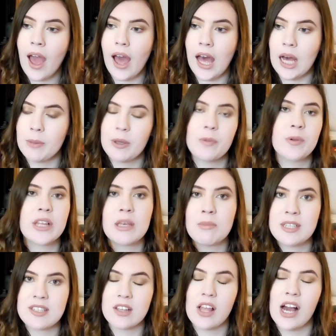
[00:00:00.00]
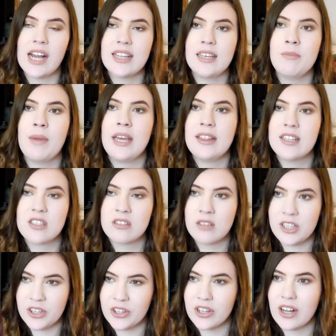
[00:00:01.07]
It really means a lot. It made
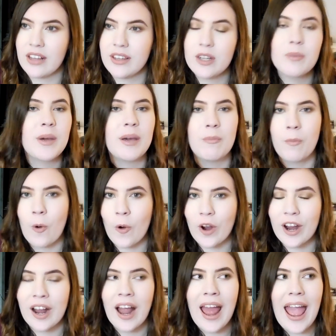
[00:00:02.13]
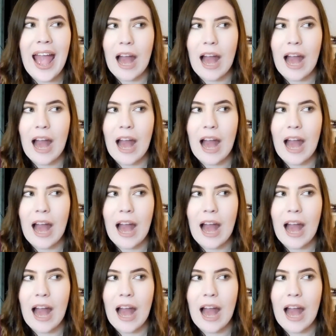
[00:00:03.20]
this year a little bit more